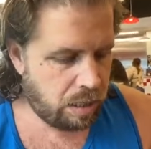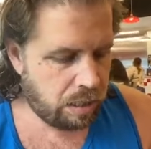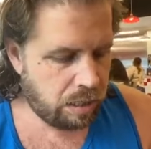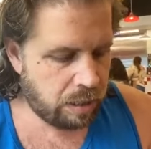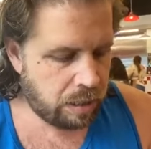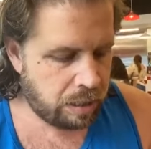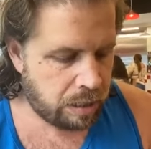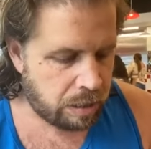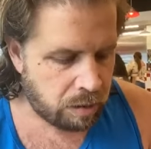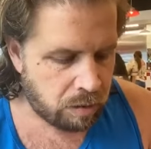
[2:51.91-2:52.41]

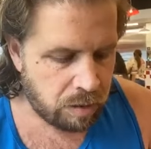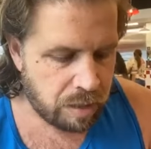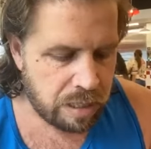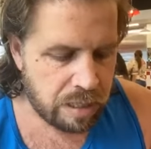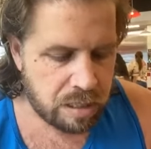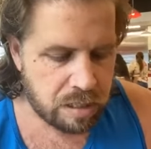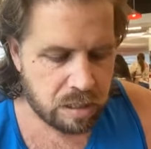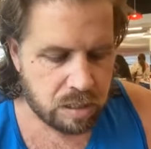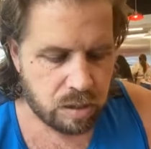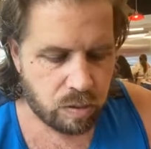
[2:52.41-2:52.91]
Here
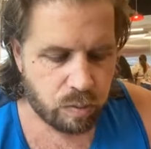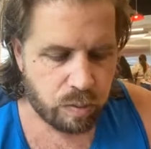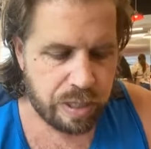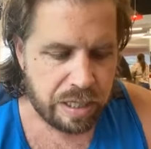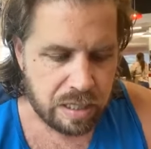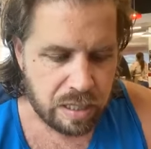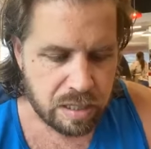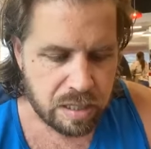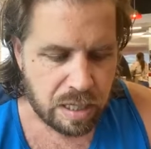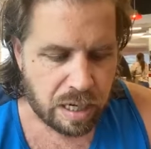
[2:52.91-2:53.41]
is the
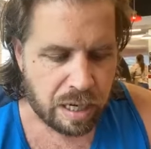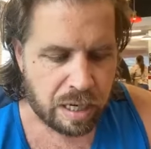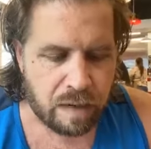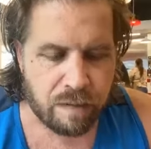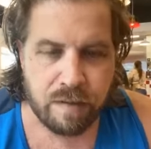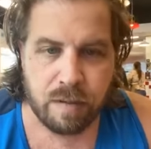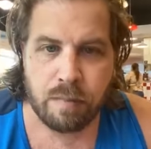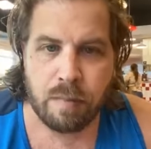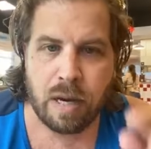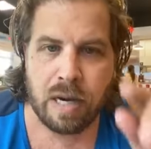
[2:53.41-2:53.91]
redesign
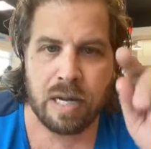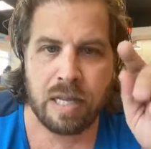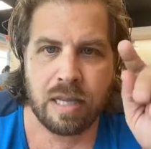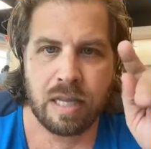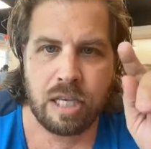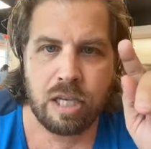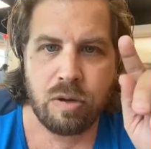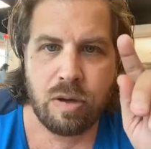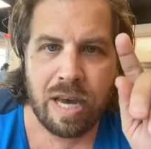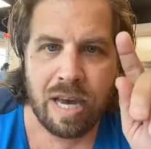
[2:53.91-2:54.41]
of the money
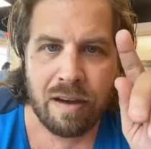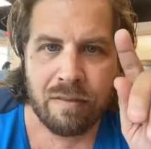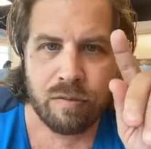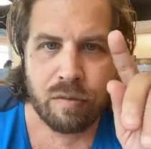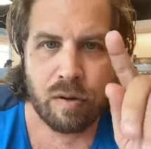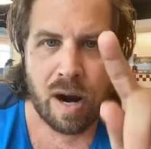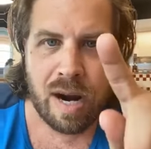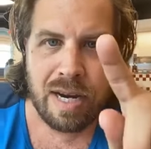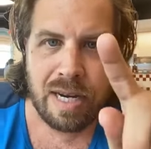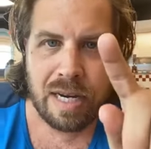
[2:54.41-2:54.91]
that you have
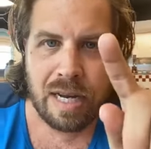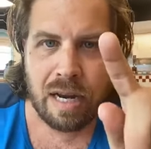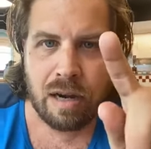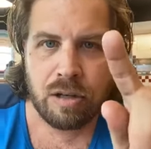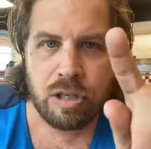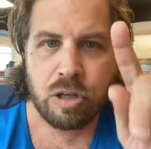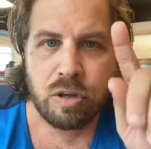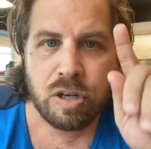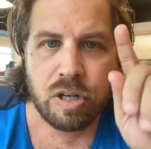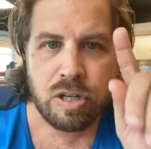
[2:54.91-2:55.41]
right now.
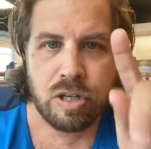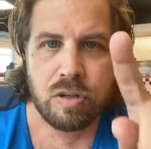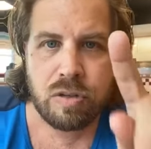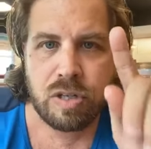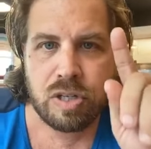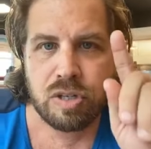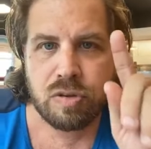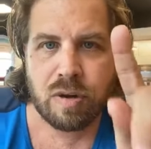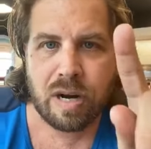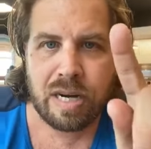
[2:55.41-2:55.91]
You can do
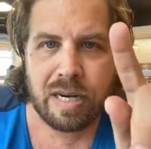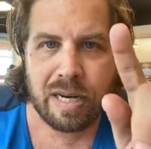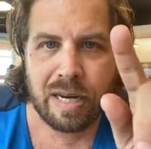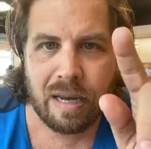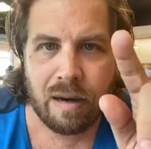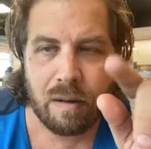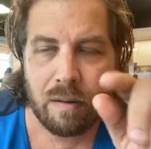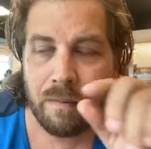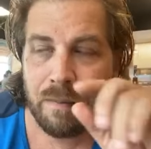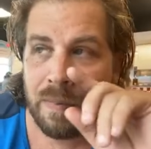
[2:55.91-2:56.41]
this right
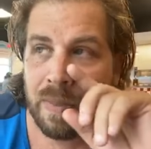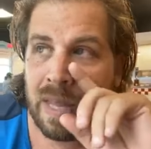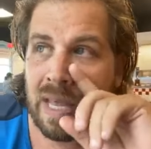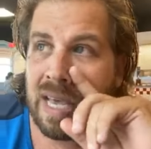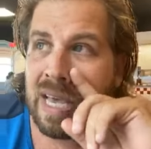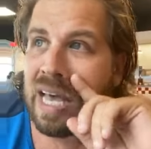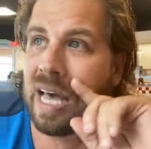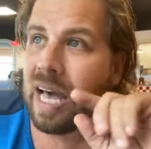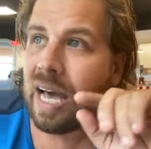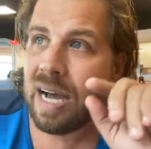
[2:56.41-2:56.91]
now.
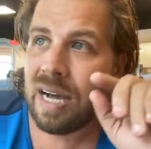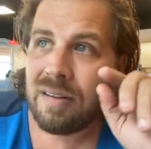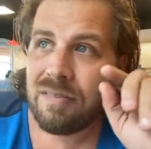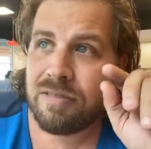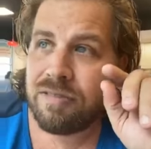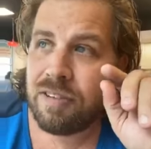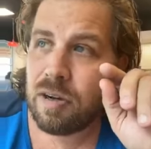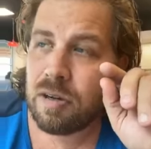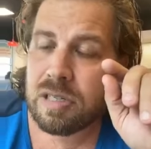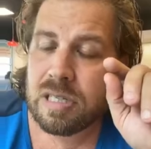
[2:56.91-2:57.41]

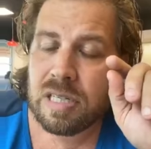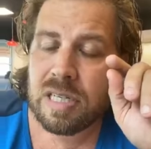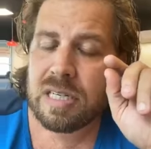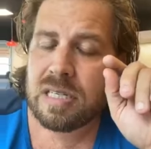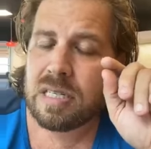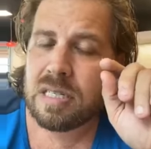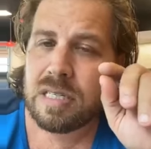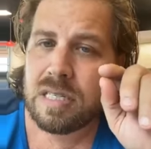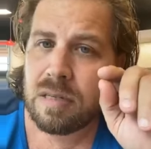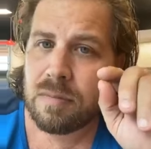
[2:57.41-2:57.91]
Folks,
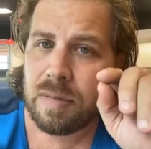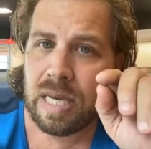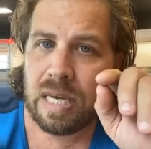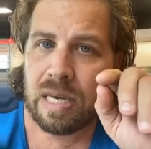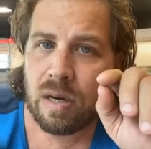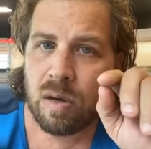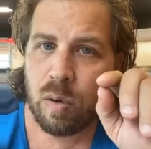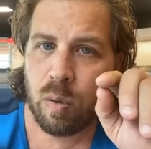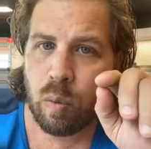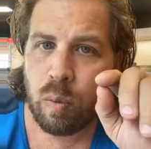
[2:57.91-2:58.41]
listen to me.